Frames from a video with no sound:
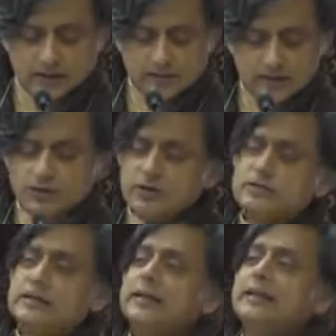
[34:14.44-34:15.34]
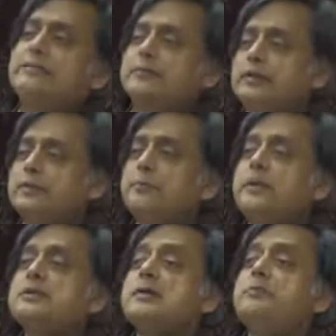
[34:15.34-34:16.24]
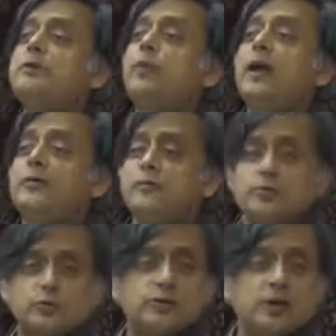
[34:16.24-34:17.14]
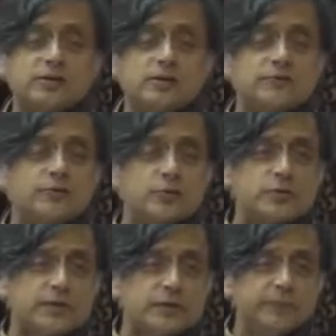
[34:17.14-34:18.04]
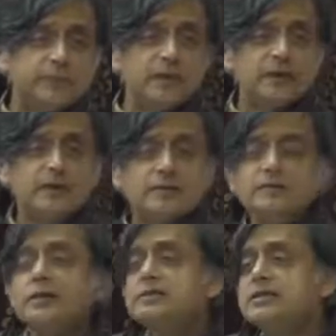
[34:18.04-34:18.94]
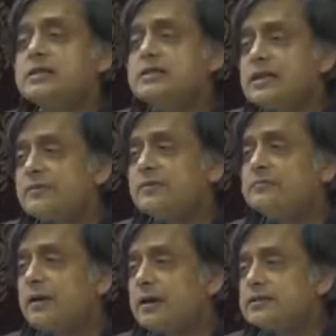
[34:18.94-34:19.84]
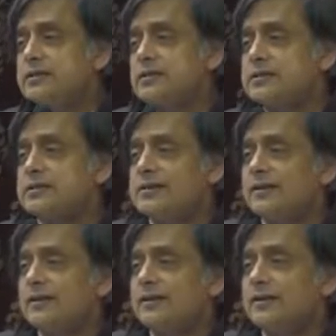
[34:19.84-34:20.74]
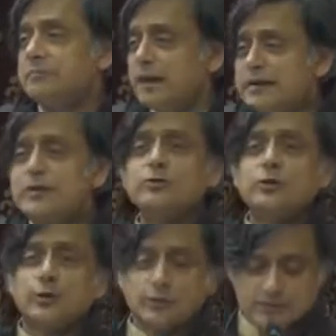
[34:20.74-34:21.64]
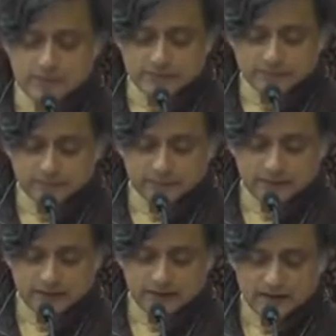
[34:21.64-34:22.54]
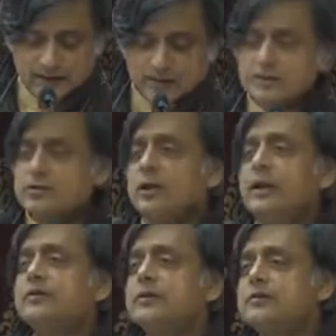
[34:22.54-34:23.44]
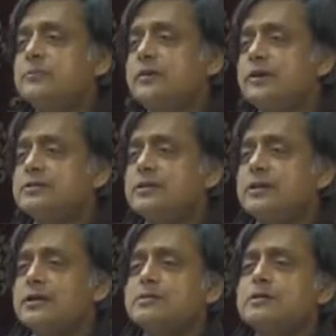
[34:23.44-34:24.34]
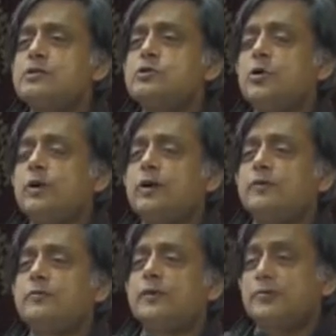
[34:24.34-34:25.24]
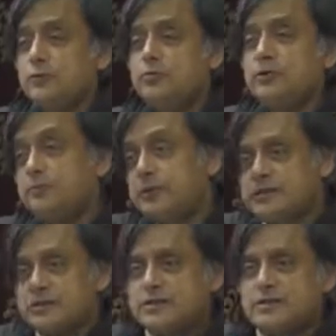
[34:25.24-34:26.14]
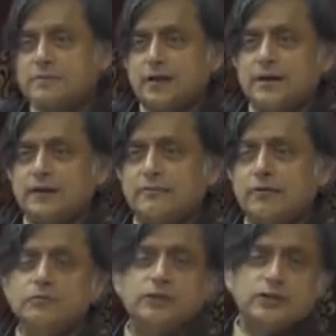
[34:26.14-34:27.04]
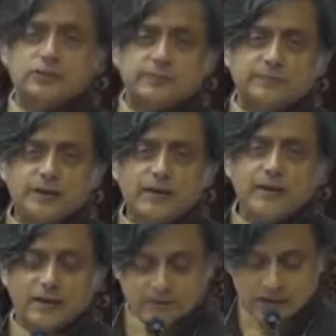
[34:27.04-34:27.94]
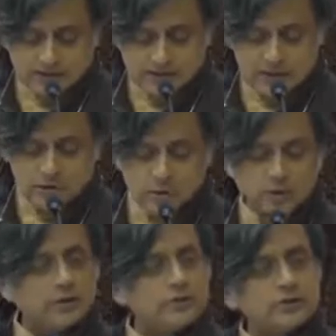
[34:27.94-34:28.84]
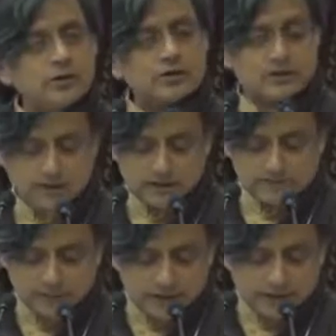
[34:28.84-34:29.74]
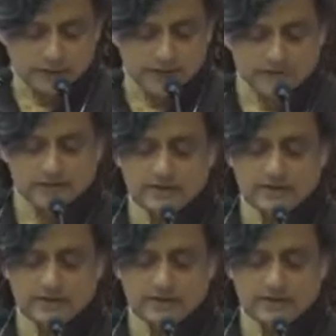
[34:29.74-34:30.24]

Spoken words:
Because even in the BJP wave of 2014, 37 parties made it to the Lok Sabha. So even if the president doesn't enjoy a future president, in my formulation, doesn't enjoy a majority in parliament,